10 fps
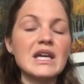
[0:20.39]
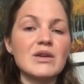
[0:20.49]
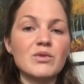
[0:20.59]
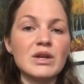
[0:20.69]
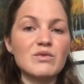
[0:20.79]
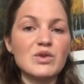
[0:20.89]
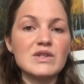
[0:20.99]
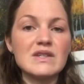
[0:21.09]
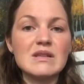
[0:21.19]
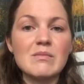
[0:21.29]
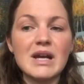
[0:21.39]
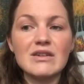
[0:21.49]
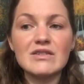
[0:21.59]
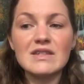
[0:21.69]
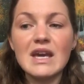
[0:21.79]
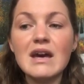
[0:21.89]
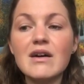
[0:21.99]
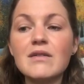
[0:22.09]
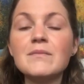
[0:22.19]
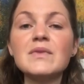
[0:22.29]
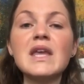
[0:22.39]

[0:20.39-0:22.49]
It reinforces a minor scale,